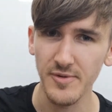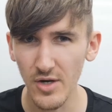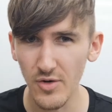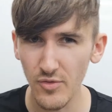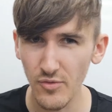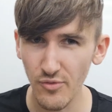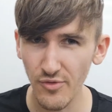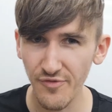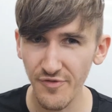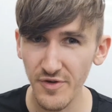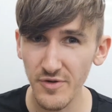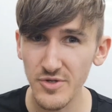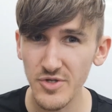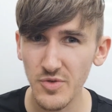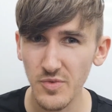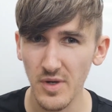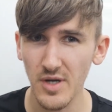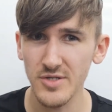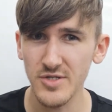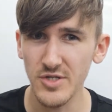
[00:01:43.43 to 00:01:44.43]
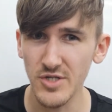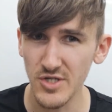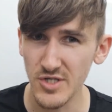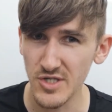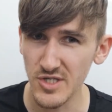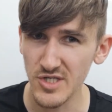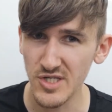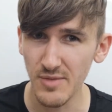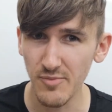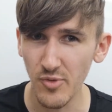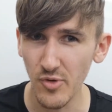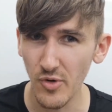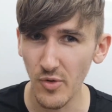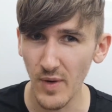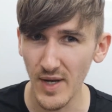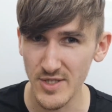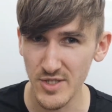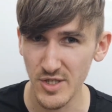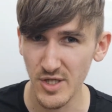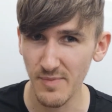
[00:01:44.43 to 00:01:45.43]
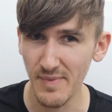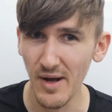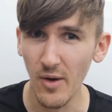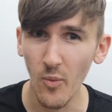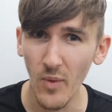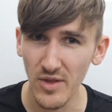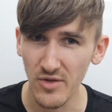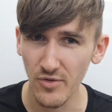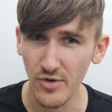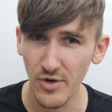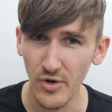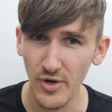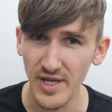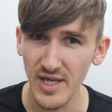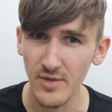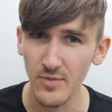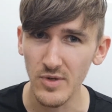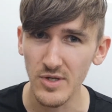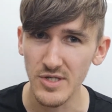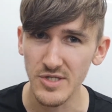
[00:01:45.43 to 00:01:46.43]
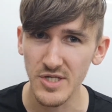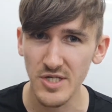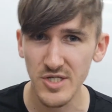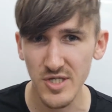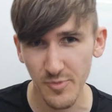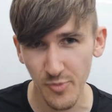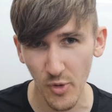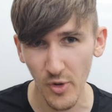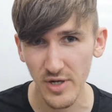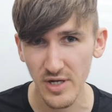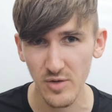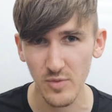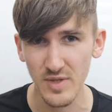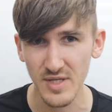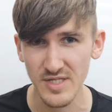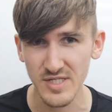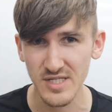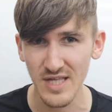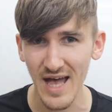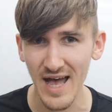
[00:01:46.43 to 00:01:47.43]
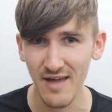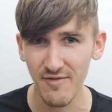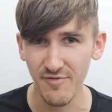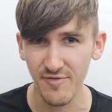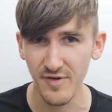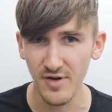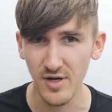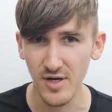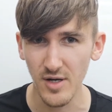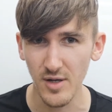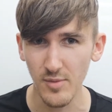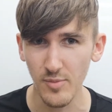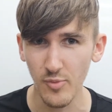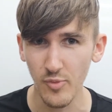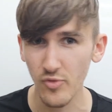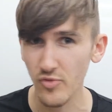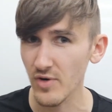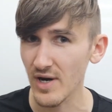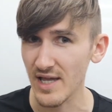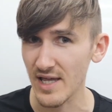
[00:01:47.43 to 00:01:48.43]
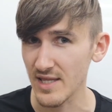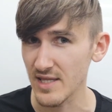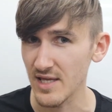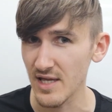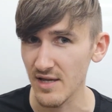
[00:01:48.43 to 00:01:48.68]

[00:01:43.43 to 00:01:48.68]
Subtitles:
and refused to answer just a simple question about whether or not he was disappointed with his dad for breaking the